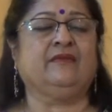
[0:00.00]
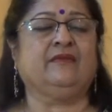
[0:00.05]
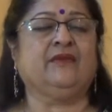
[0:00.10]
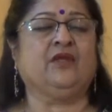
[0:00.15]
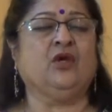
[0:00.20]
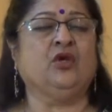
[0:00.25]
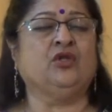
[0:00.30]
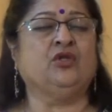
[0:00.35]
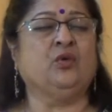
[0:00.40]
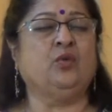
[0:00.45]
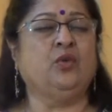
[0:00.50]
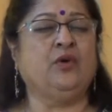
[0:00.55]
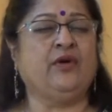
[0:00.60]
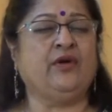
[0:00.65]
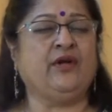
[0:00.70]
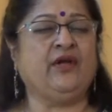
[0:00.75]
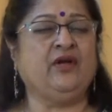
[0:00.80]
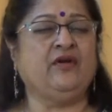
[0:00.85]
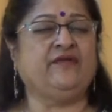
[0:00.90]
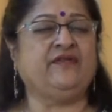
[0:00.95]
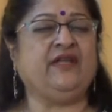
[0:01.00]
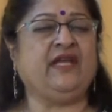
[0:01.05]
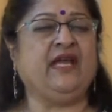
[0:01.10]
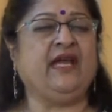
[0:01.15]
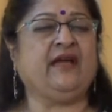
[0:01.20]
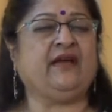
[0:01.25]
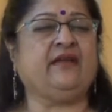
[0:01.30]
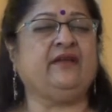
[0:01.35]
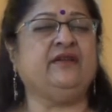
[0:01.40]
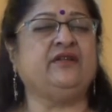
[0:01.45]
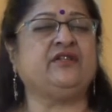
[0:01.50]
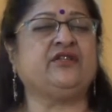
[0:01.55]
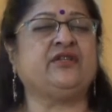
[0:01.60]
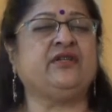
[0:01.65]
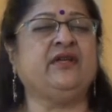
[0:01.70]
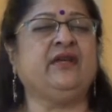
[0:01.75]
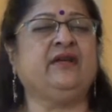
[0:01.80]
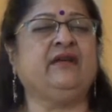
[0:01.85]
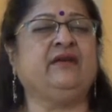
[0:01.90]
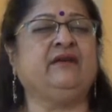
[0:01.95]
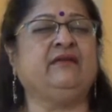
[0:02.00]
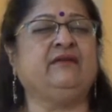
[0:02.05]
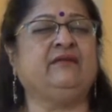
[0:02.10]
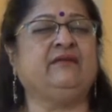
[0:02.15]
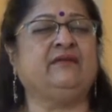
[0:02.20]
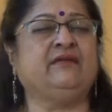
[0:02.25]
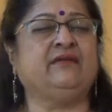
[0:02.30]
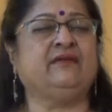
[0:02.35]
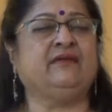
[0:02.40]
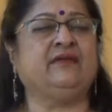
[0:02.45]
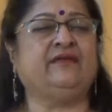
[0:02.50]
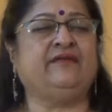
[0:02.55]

Or the whirring of the air conditioning, the